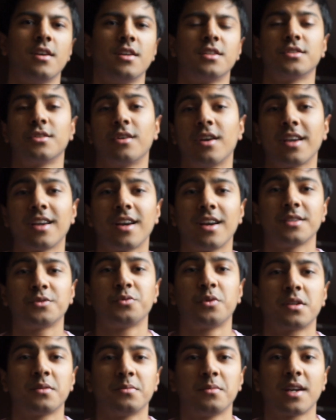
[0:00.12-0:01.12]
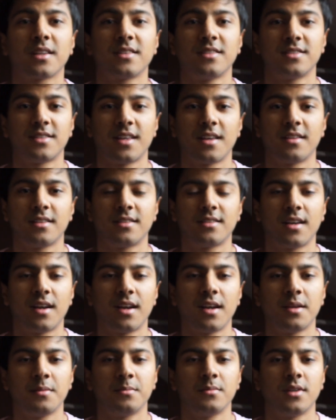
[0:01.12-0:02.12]
So hey guys, welcome back to Standard
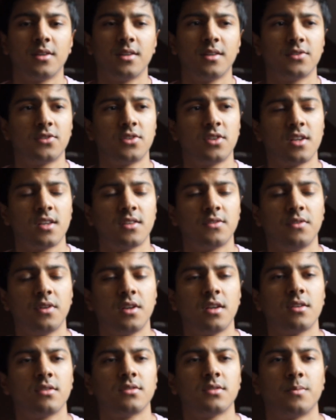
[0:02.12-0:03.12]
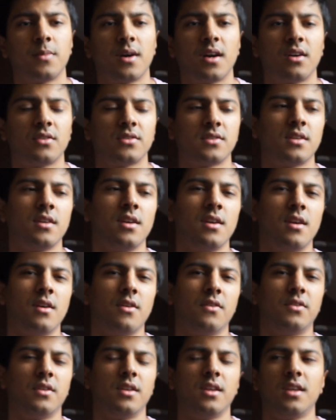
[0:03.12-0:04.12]
Time. Today's video is about
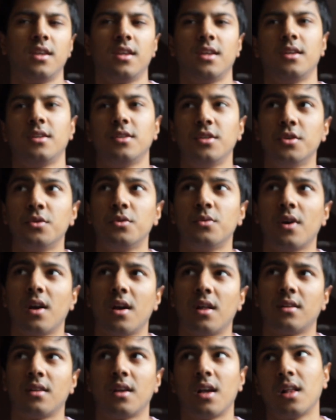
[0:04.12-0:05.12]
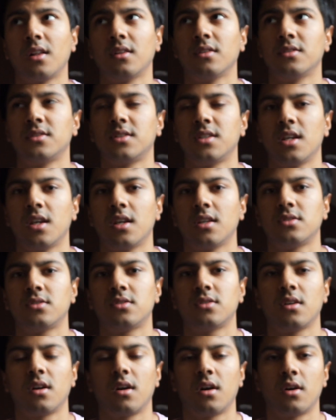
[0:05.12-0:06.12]
the
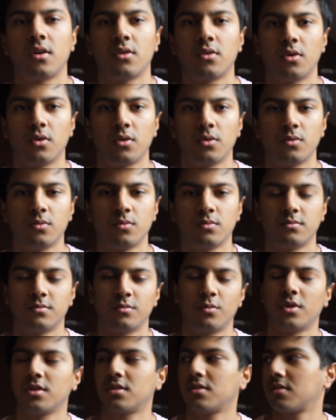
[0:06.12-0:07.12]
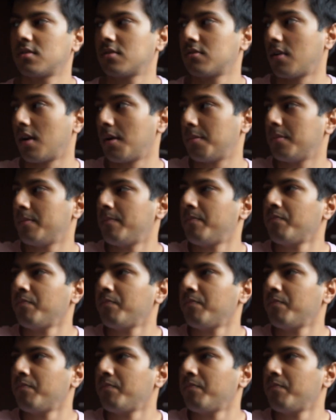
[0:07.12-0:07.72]
Ullchro watch strap.